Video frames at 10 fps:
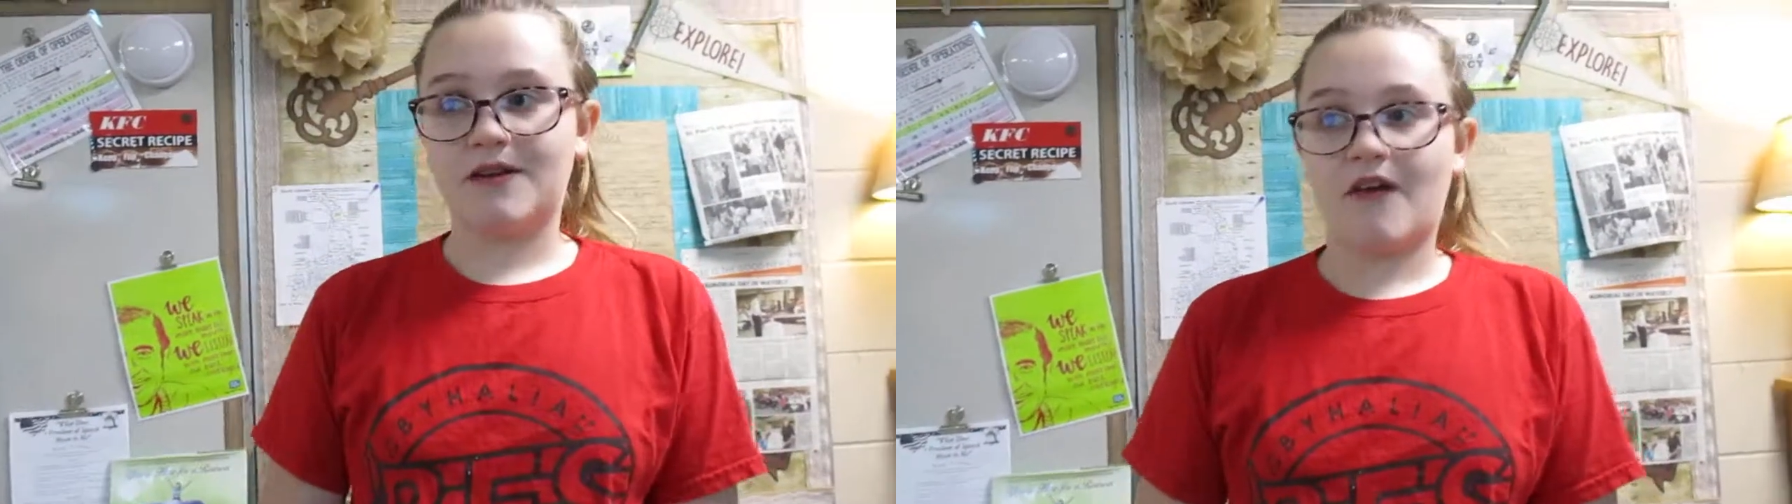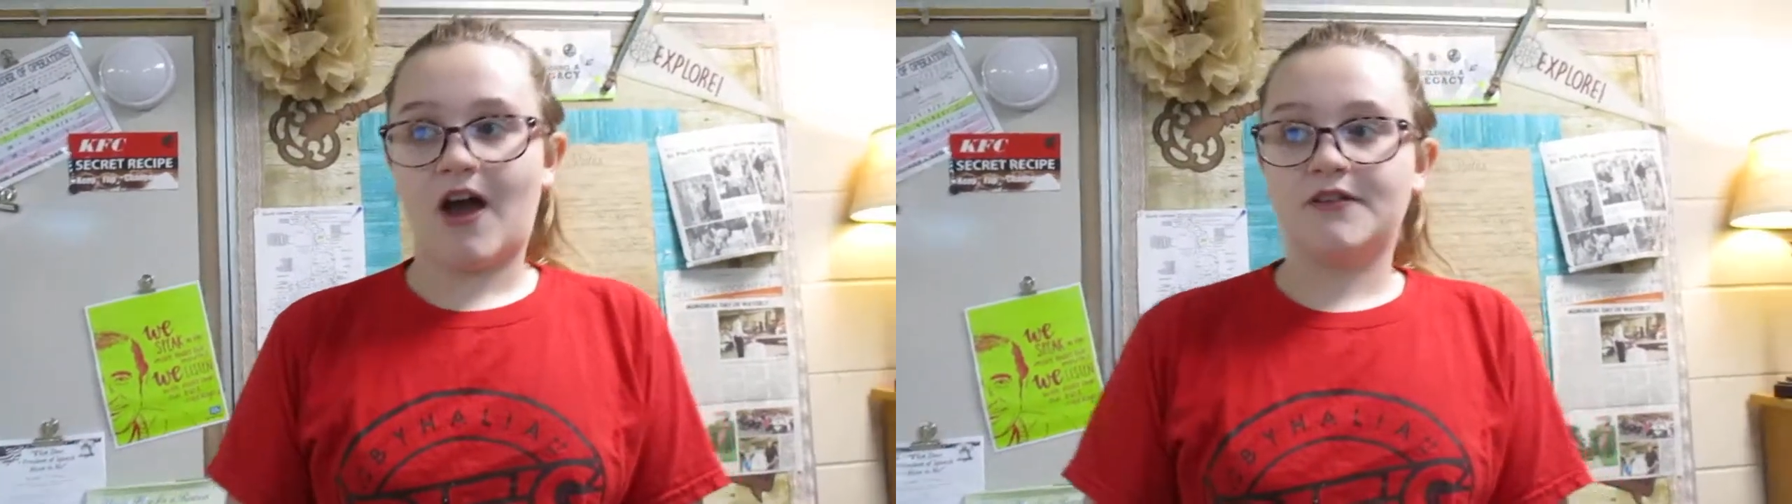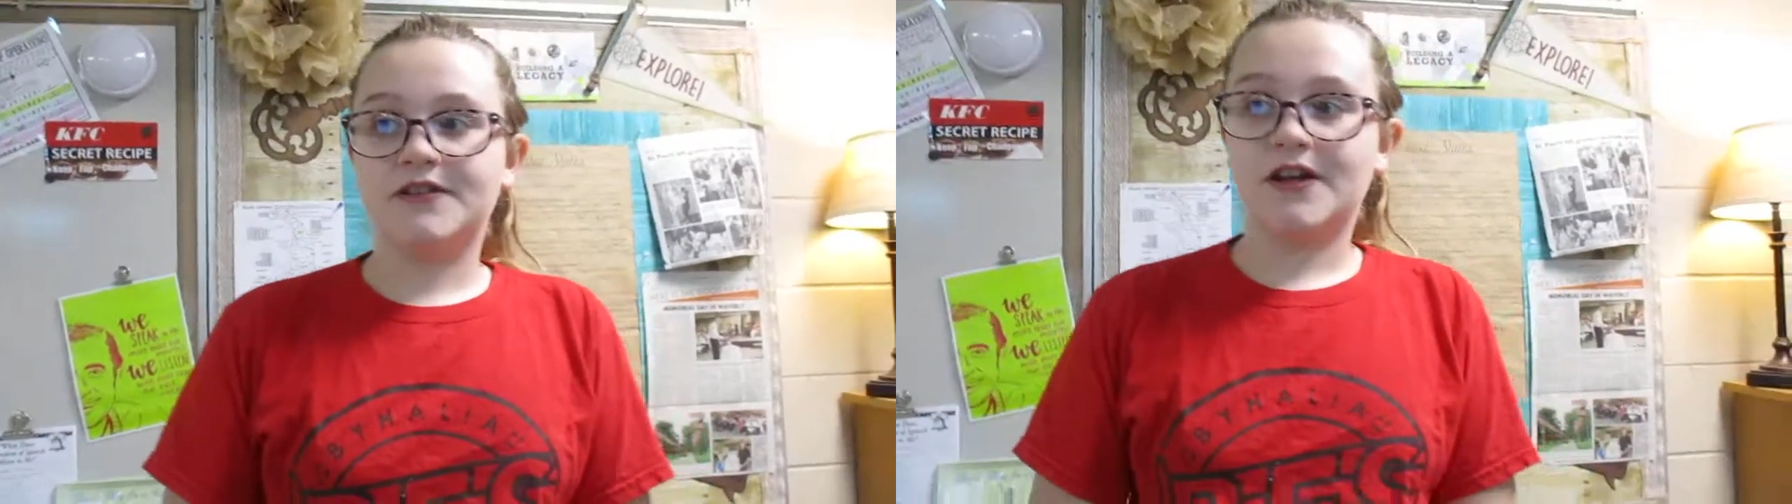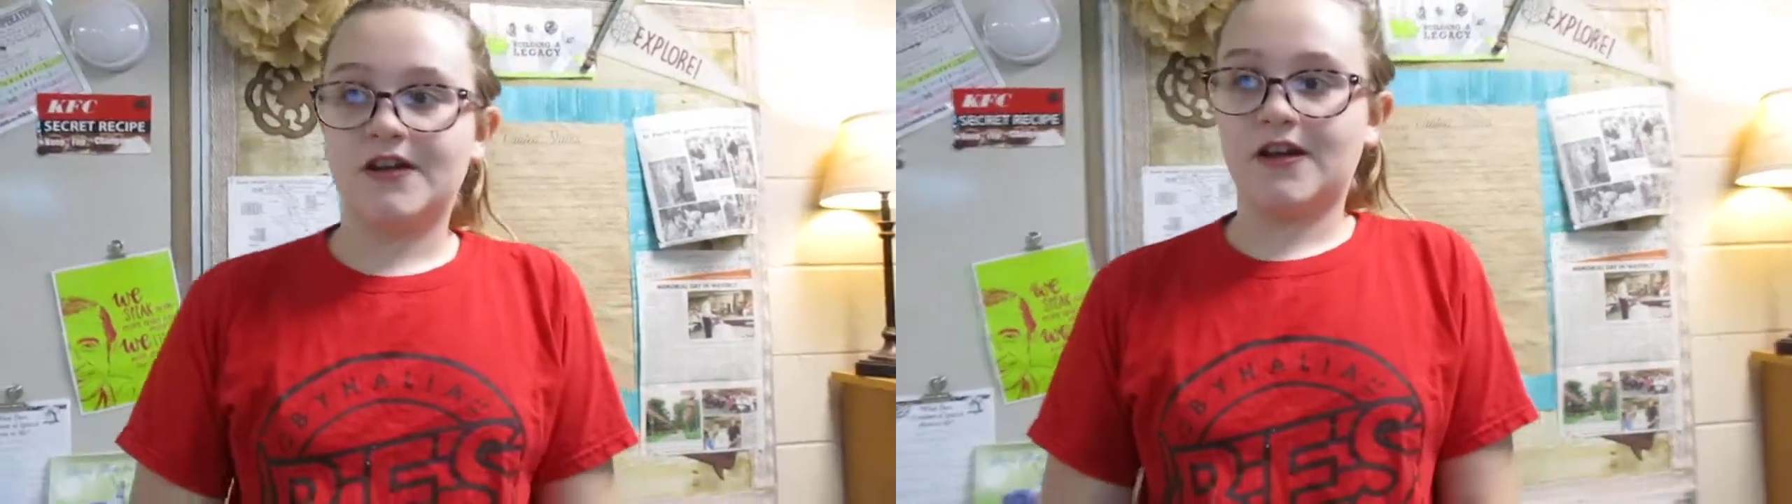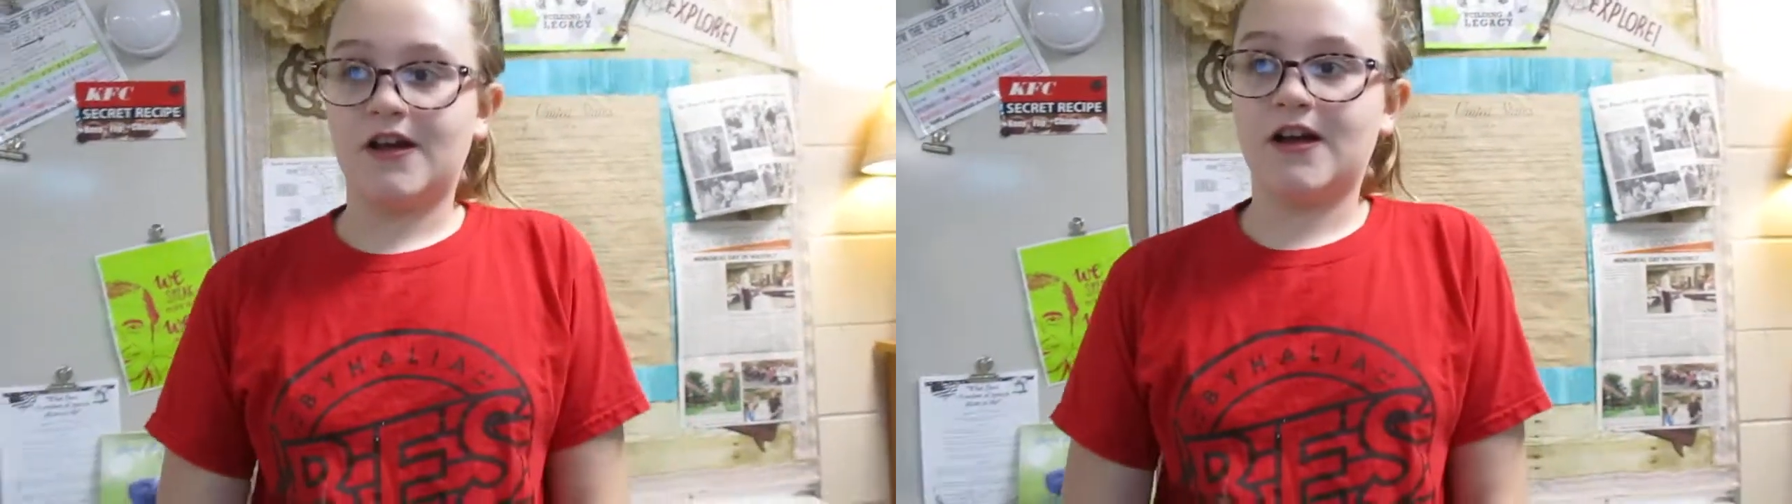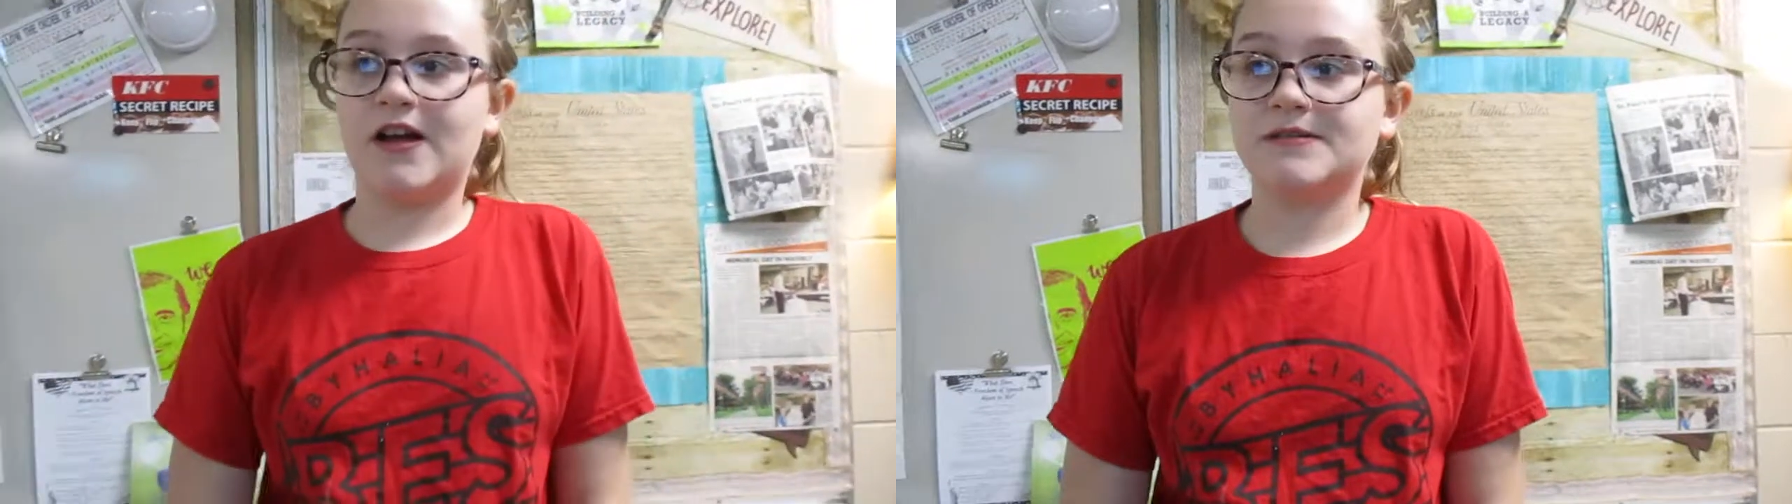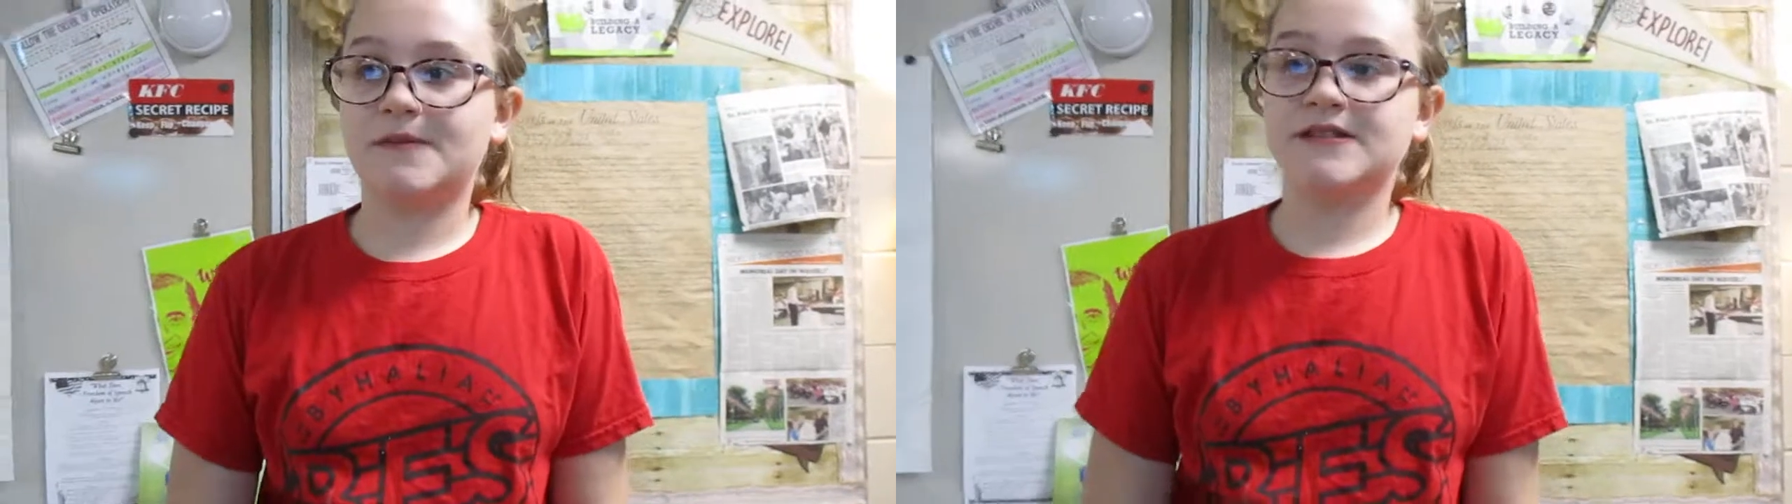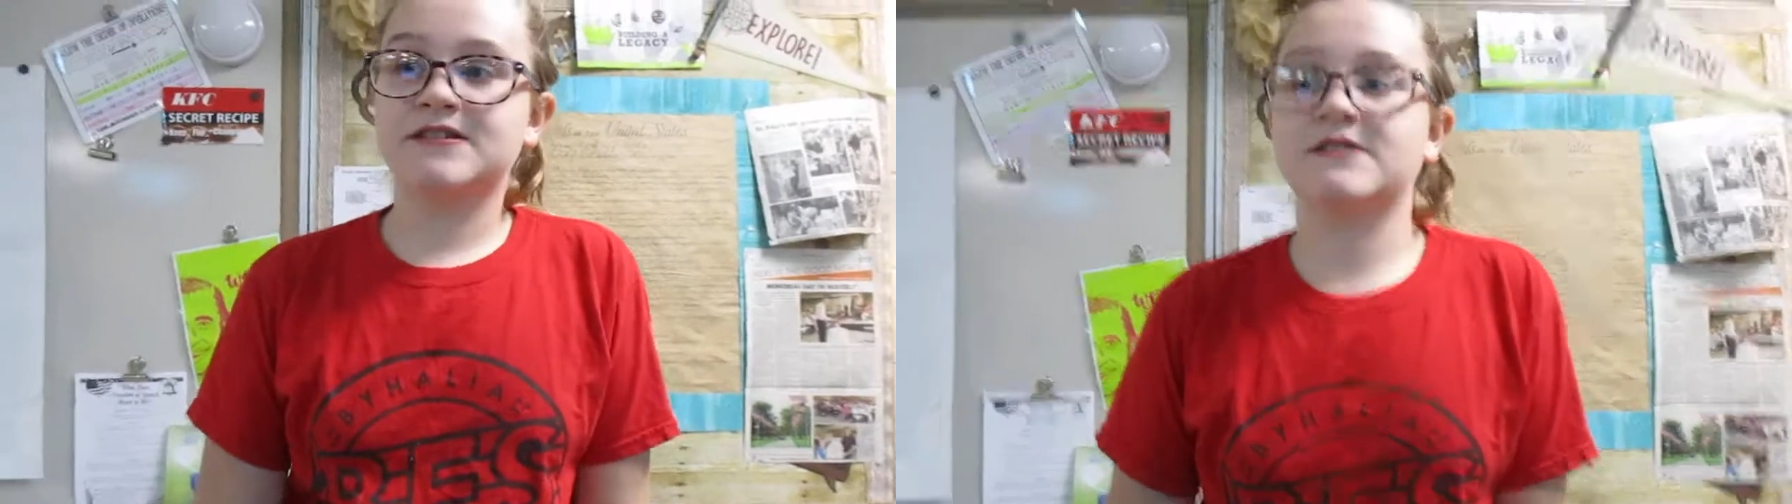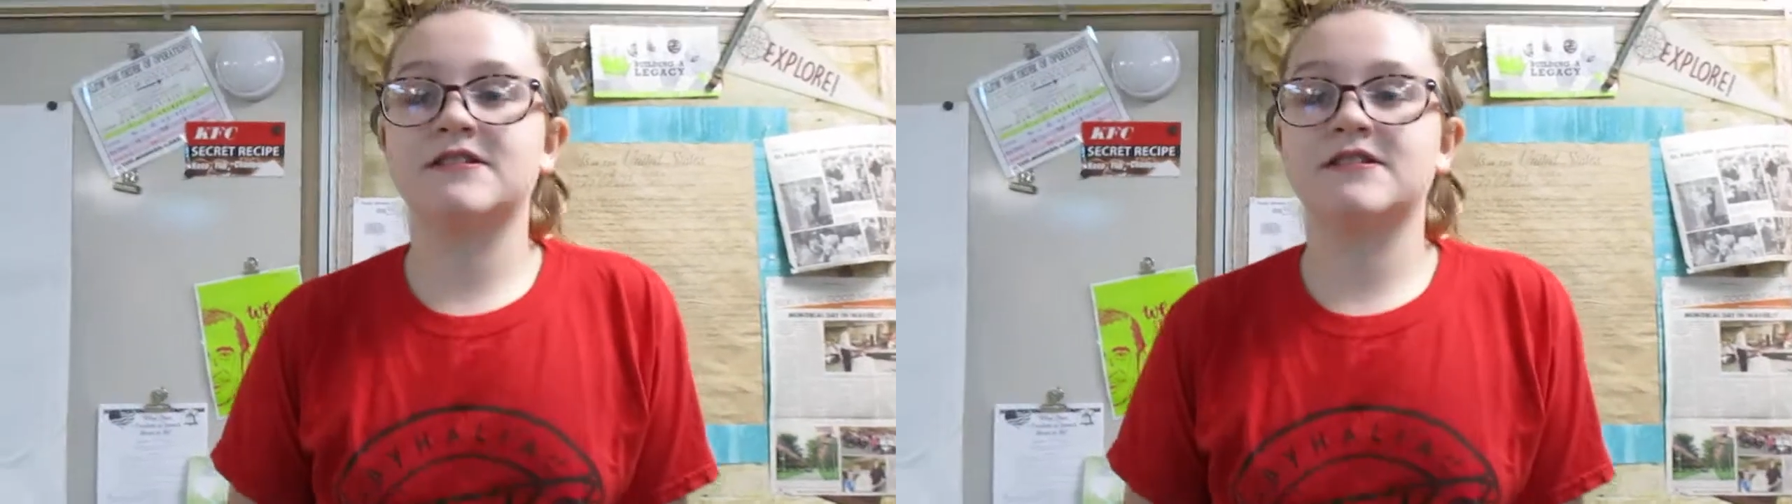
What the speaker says: found as best as the